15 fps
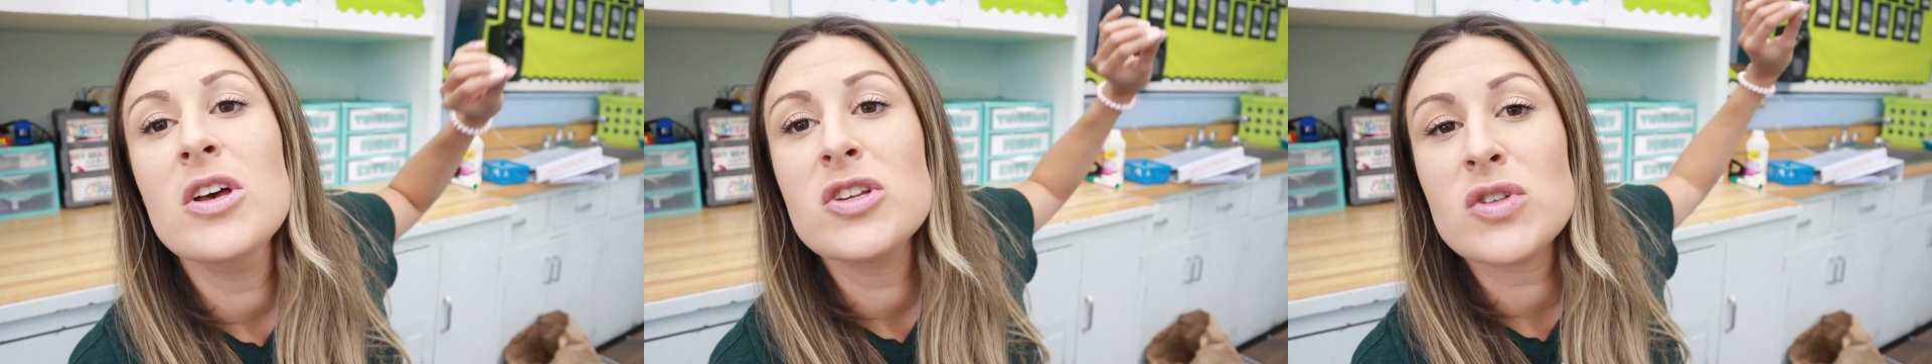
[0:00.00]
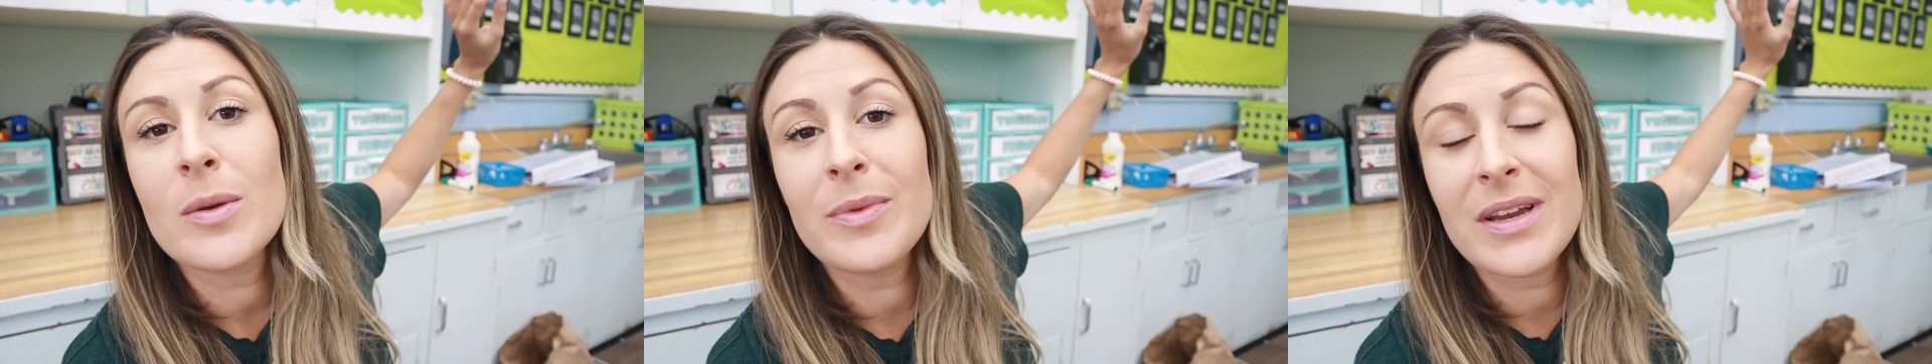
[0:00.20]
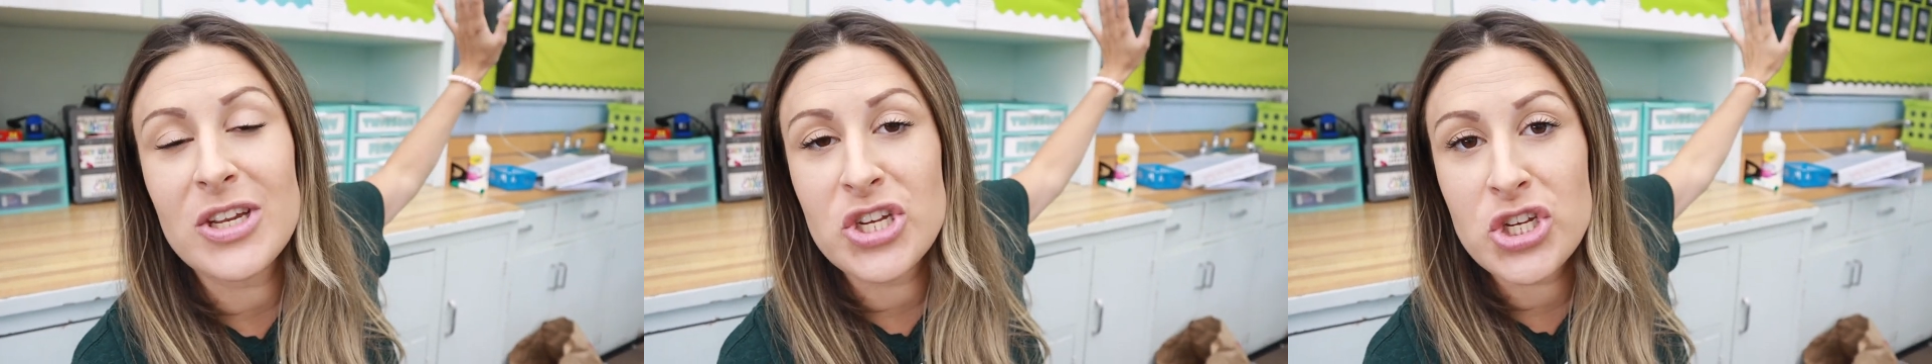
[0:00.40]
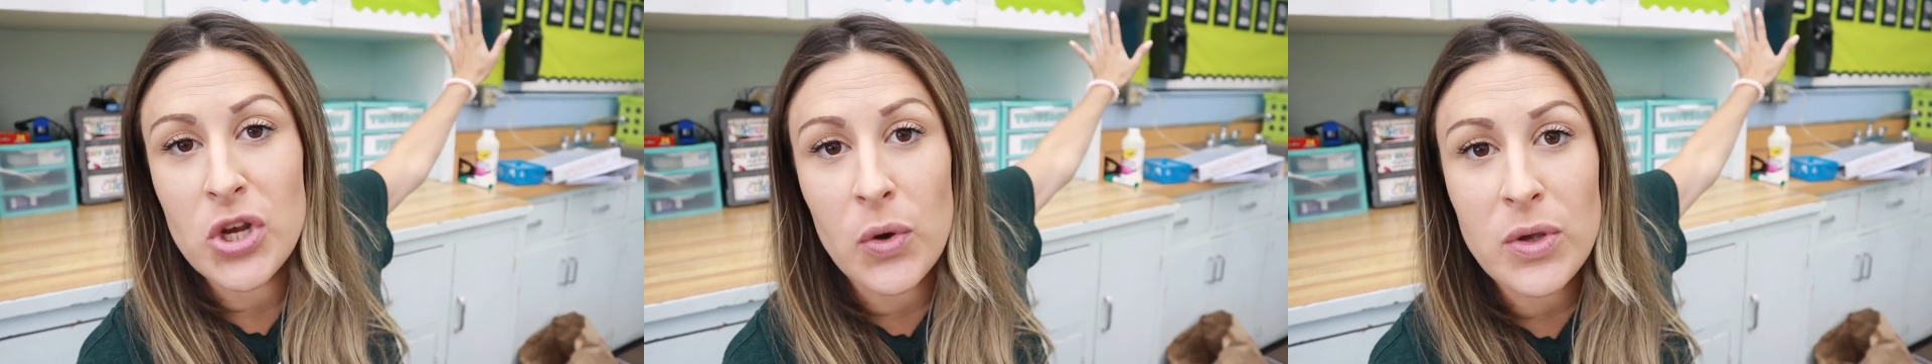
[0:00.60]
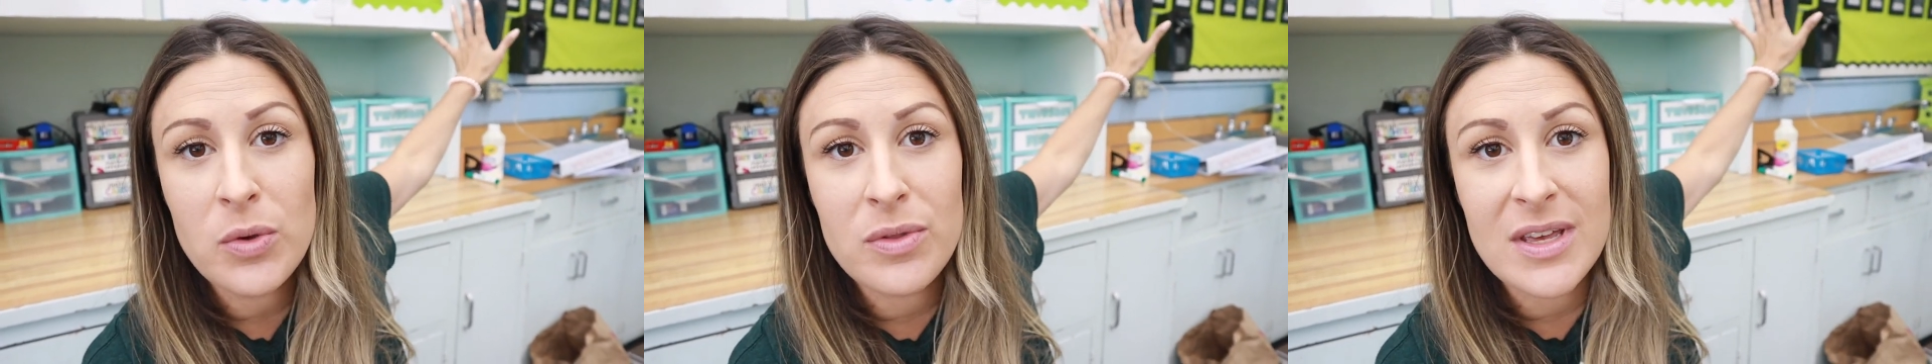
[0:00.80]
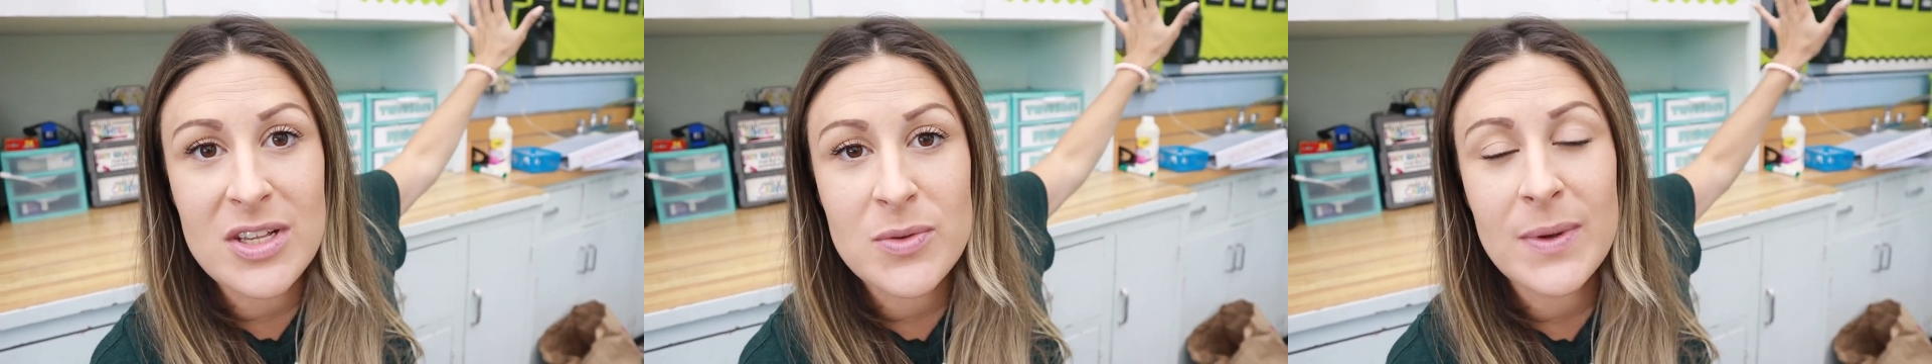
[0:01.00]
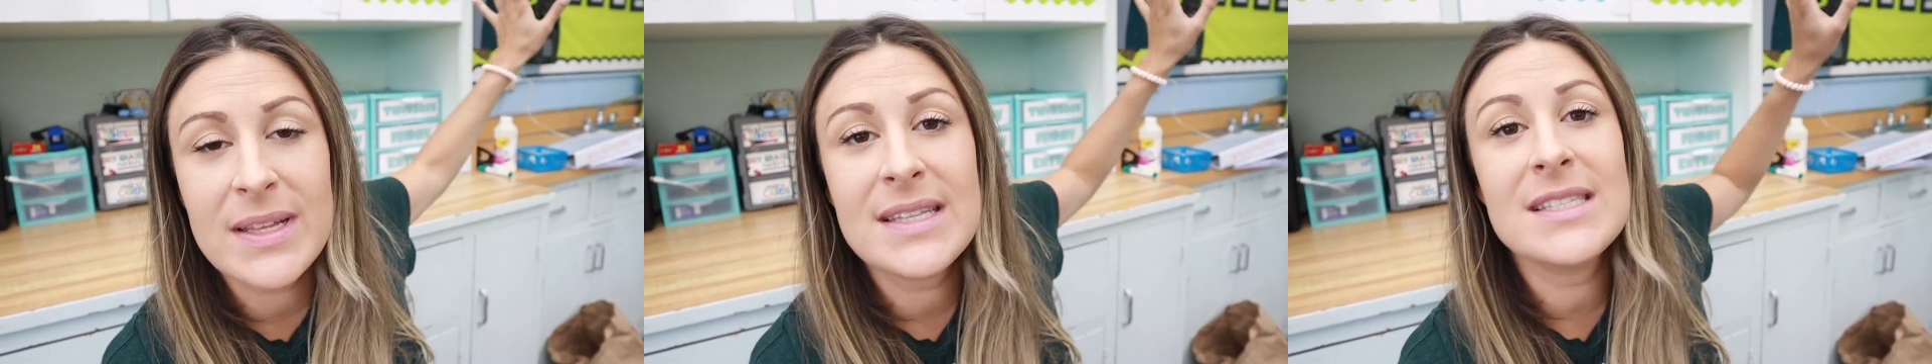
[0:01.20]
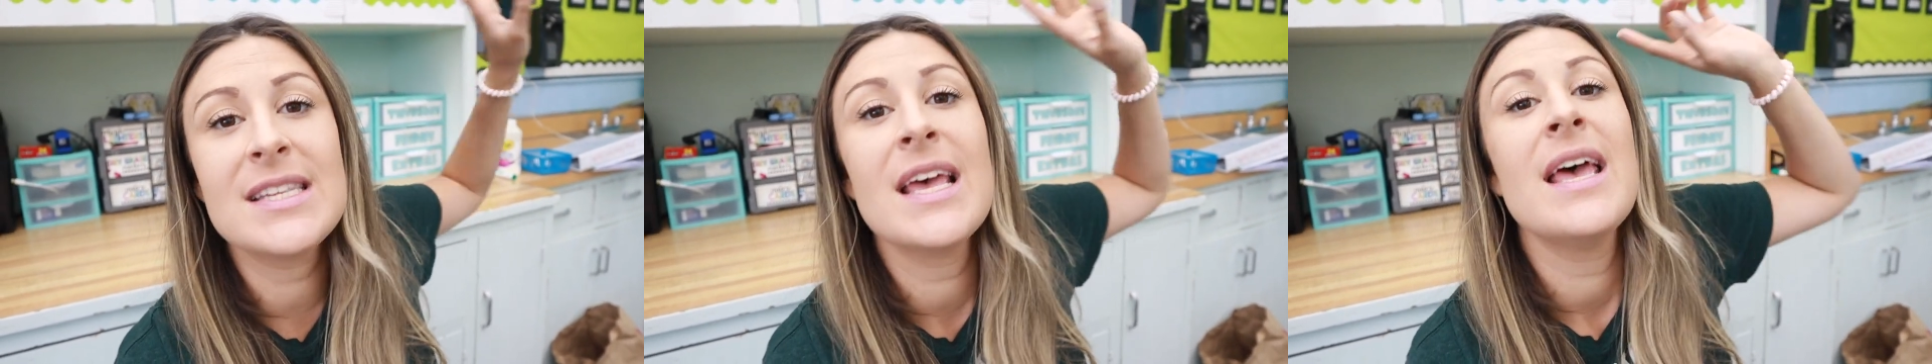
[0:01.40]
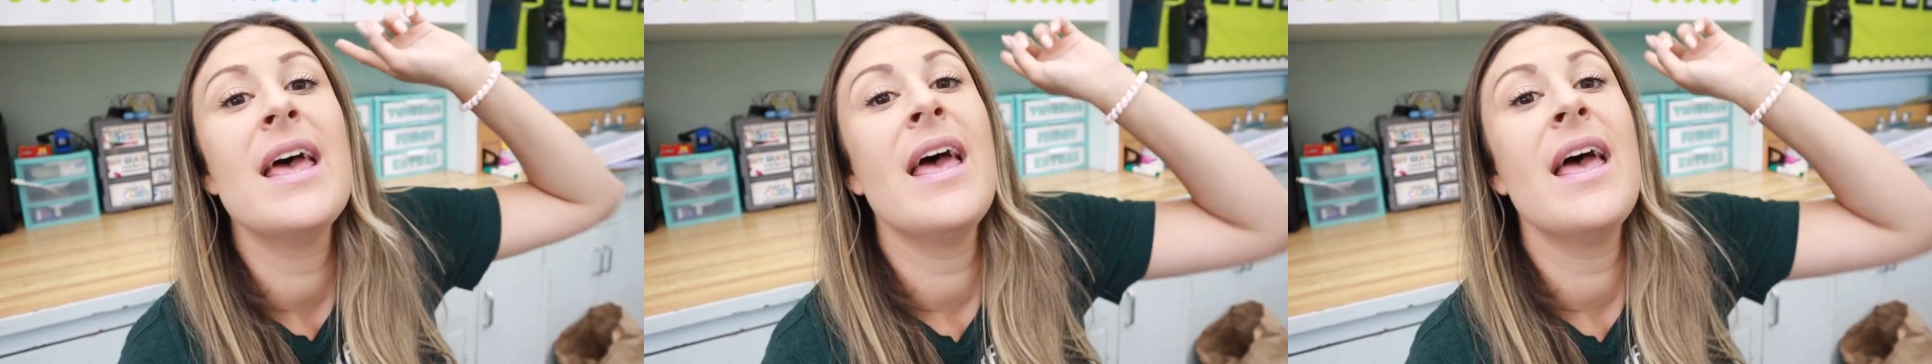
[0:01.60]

So I'm gonna show you these ones,